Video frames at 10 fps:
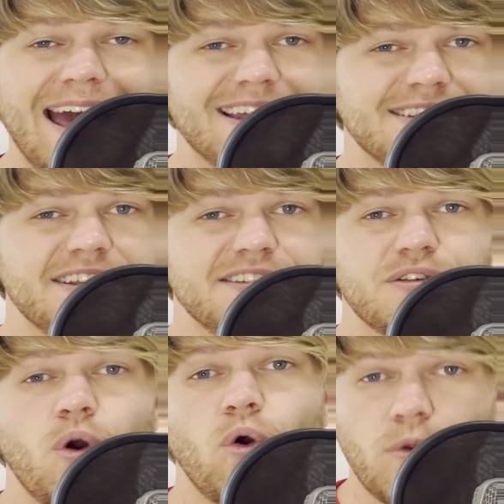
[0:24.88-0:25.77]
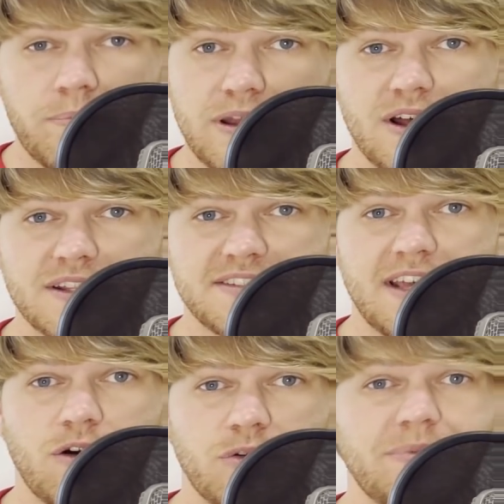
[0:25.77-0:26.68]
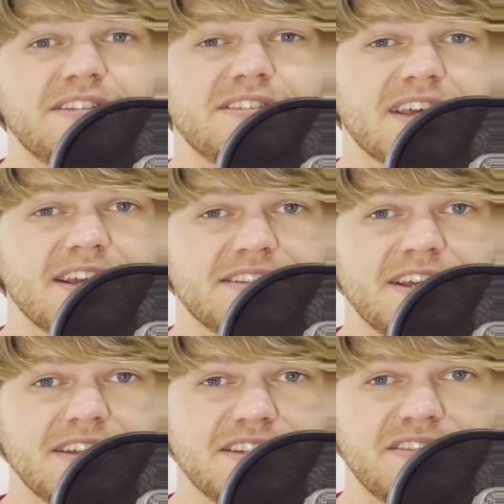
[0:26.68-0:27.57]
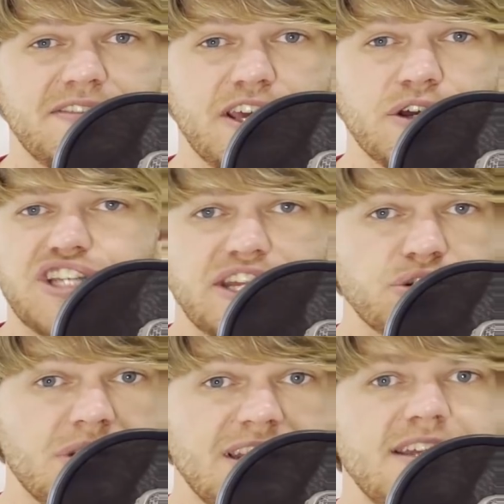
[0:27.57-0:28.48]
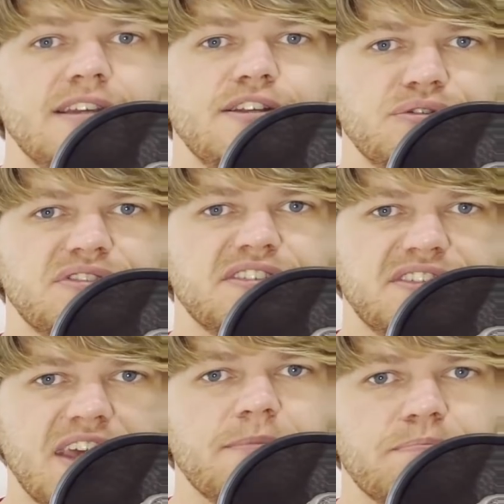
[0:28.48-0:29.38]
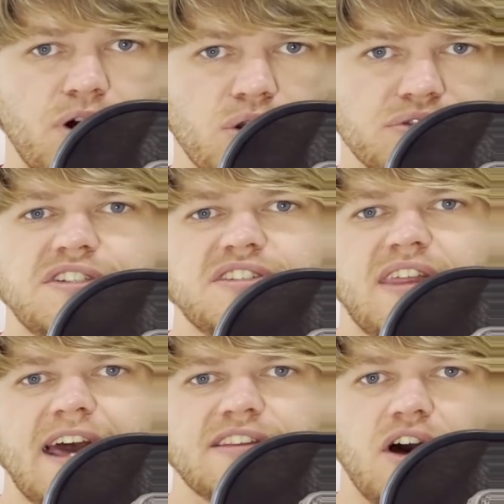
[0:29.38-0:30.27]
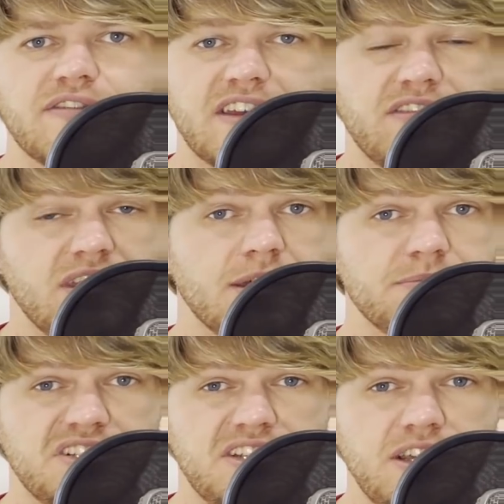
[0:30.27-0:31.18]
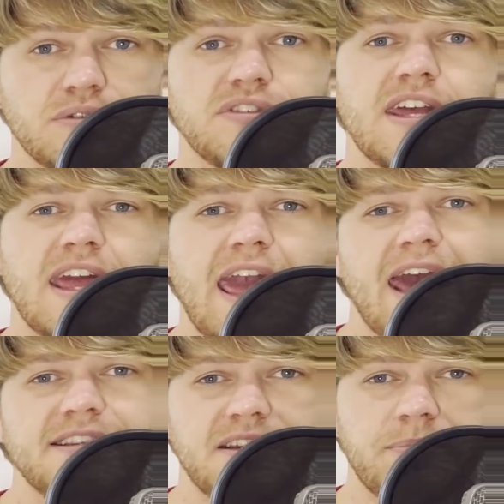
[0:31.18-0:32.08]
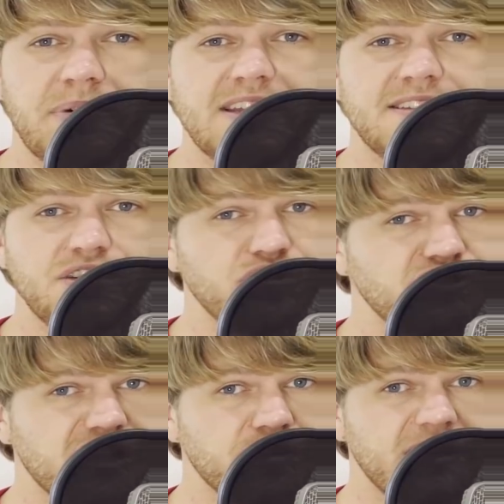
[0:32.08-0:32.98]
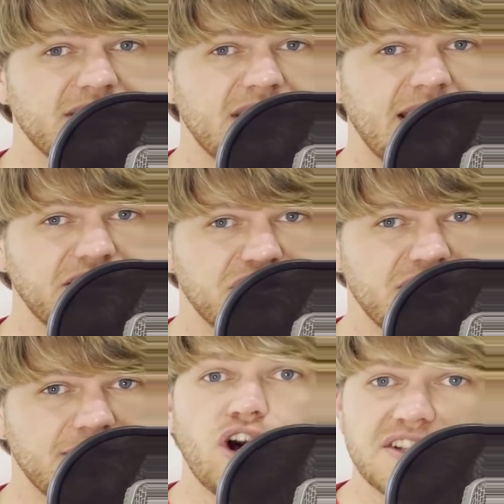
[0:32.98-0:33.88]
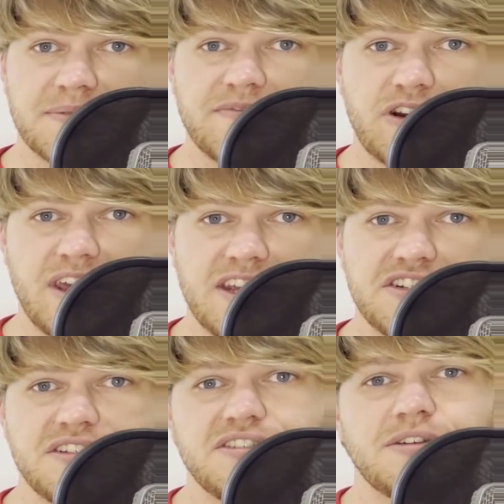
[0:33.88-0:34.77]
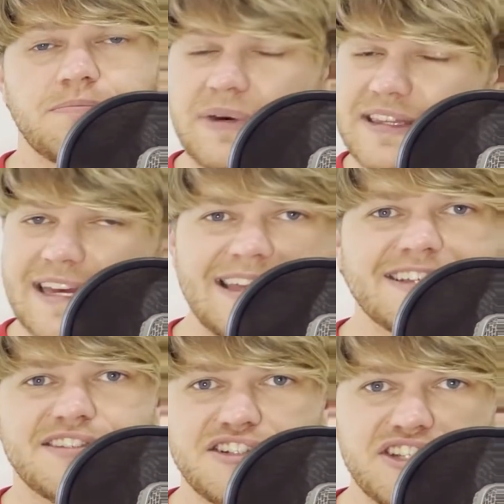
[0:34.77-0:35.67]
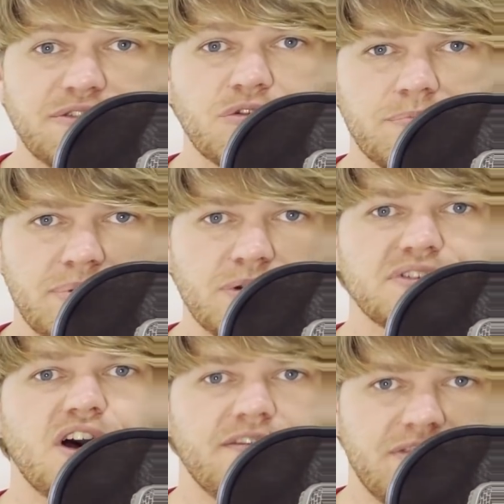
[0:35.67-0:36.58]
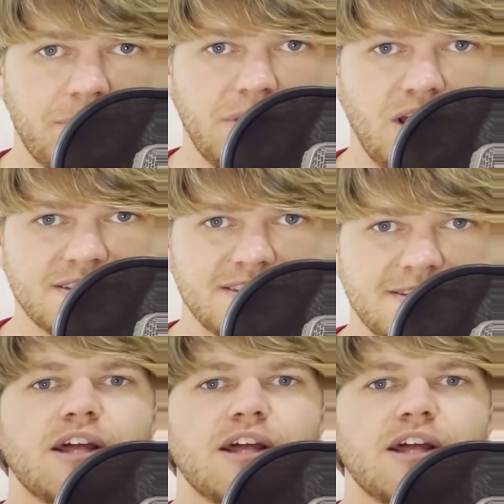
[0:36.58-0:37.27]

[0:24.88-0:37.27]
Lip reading: as is all plants I will be discussing in this video, generally use the same build, which is that of giving them shield and an ability to generate energy. There are some variations, but that is the general build of the plant.